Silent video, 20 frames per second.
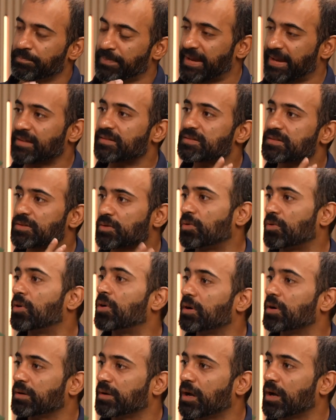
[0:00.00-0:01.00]
based
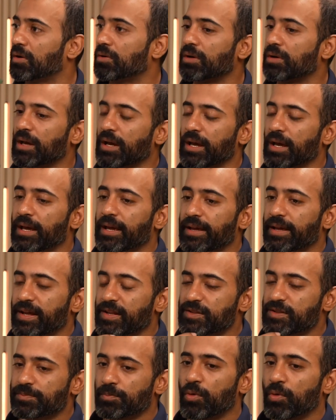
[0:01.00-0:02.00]
cohort now.
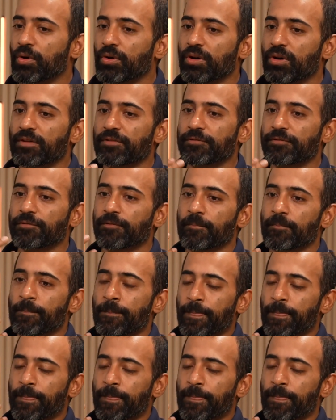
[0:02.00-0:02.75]
It's more of